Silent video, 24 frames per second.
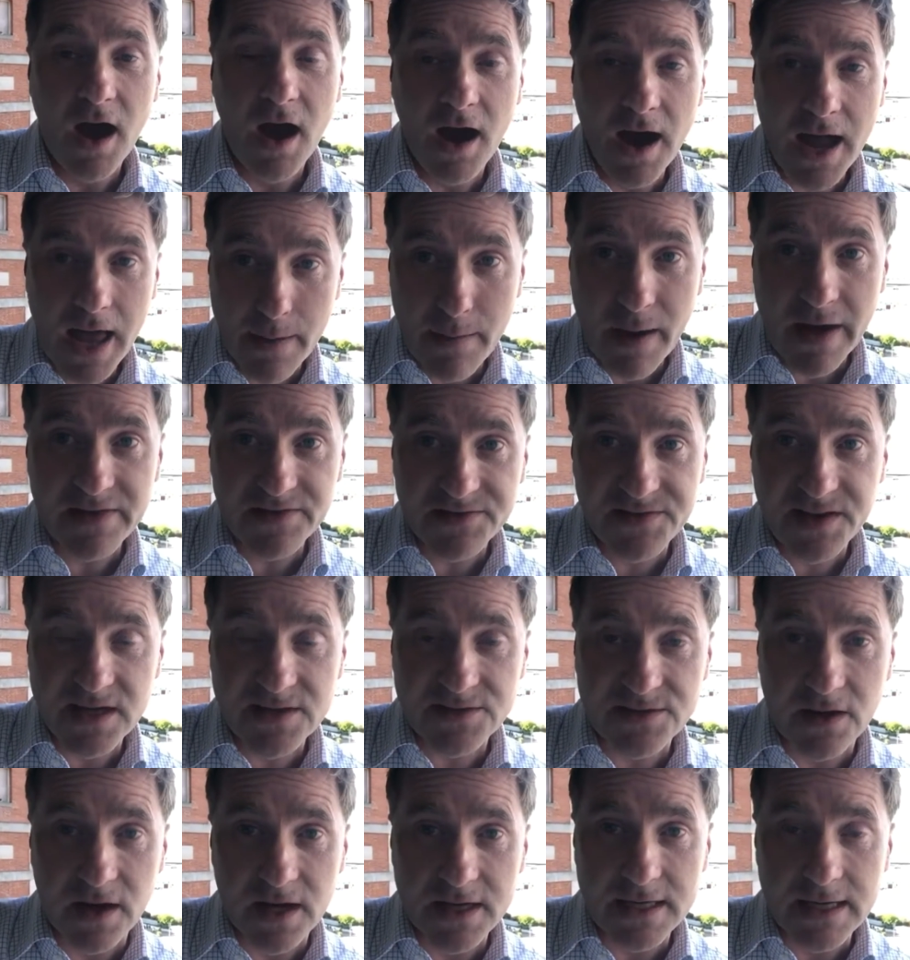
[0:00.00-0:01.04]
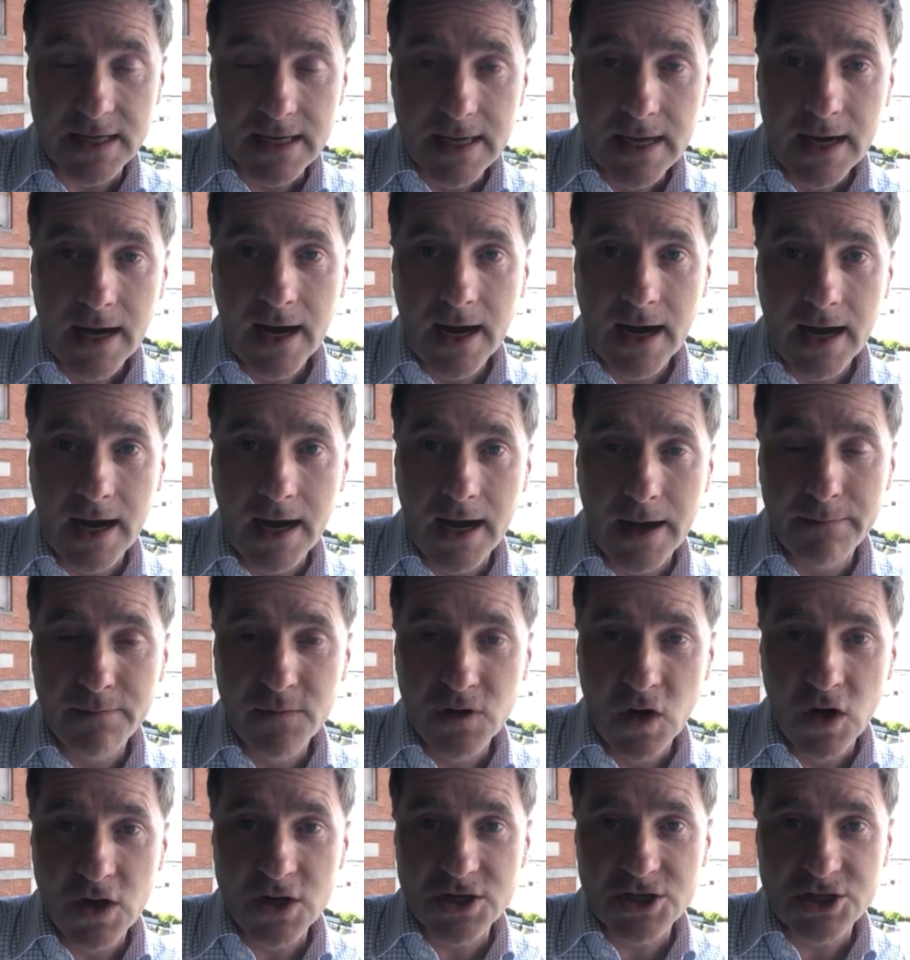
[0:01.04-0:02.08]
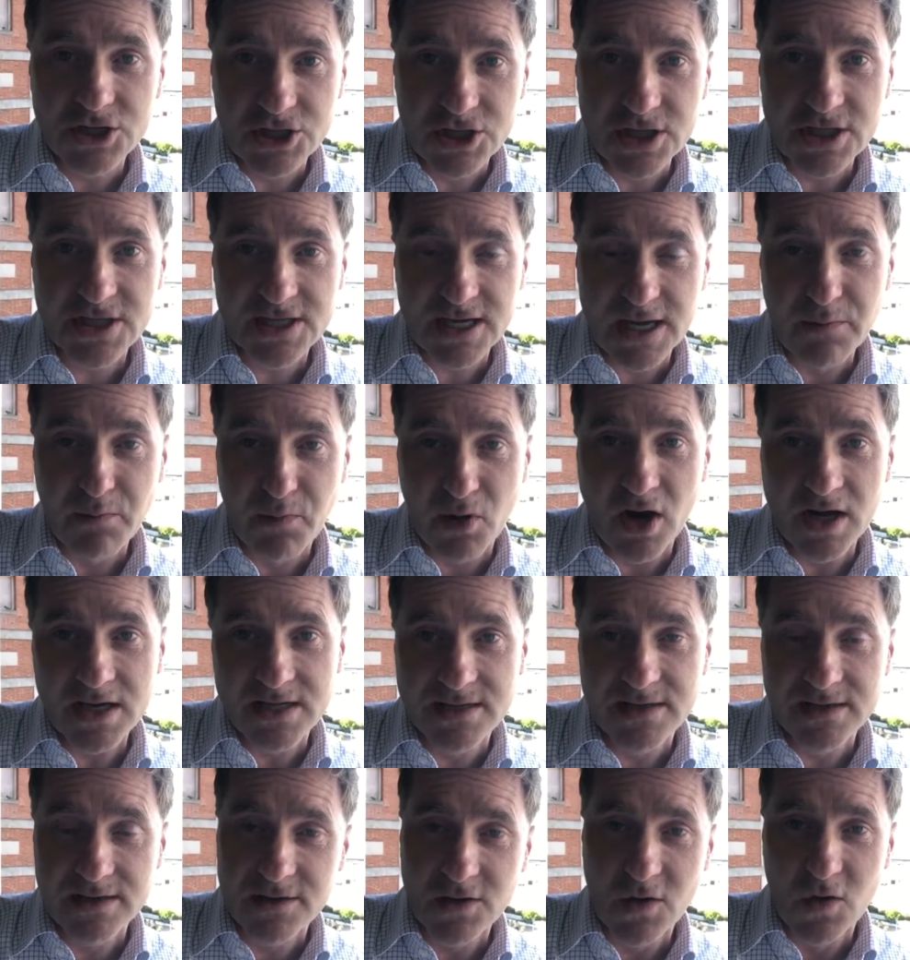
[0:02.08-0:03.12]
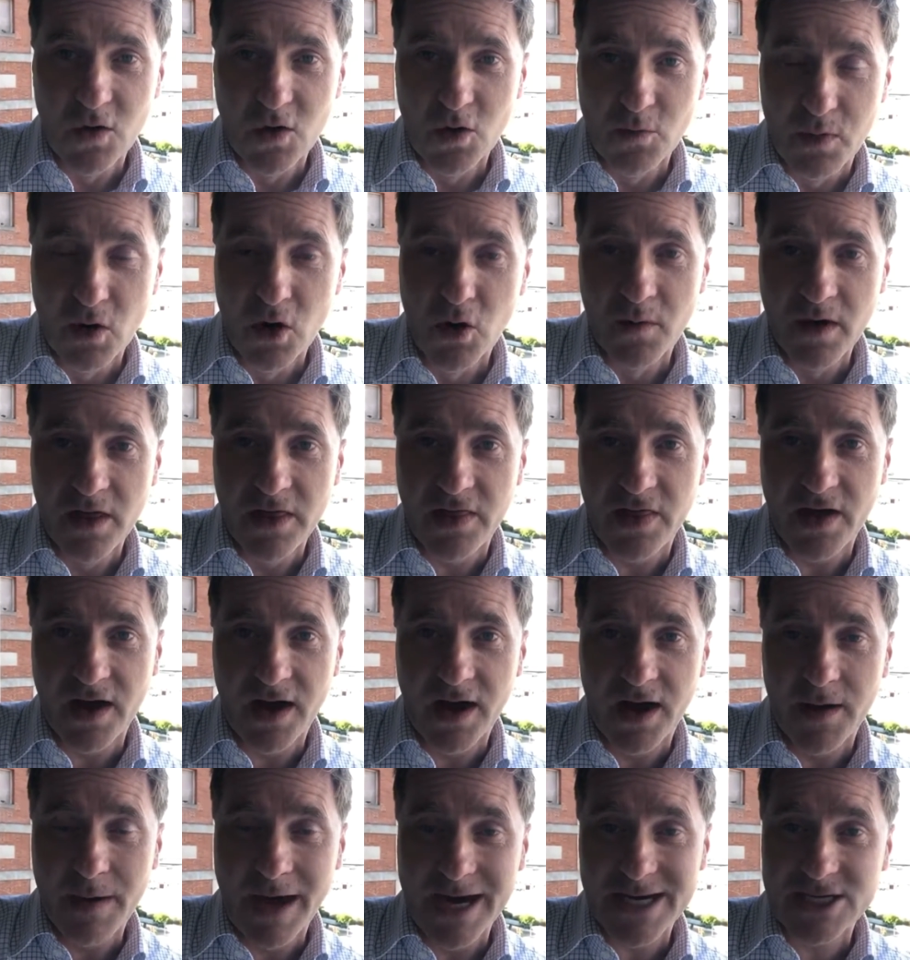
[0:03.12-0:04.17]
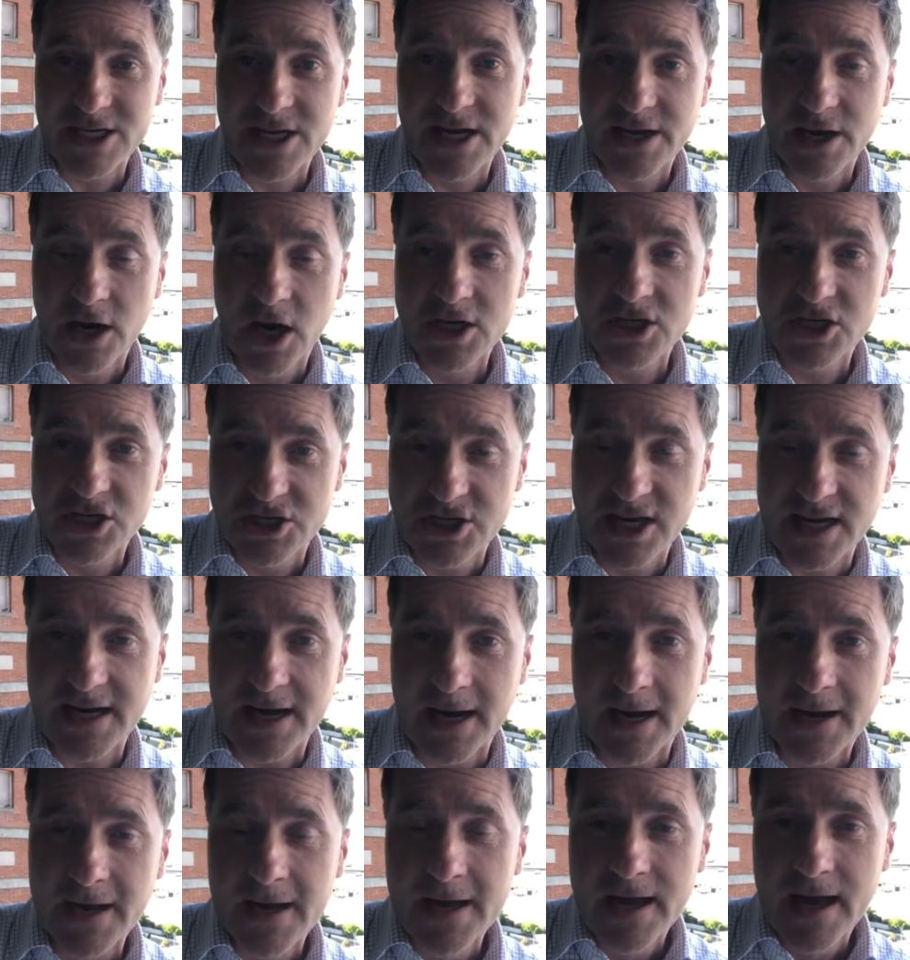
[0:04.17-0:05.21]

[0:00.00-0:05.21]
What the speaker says: I am at the seaside. I'm not just in Brighton or Bournemouth, I'm actually in Argentina.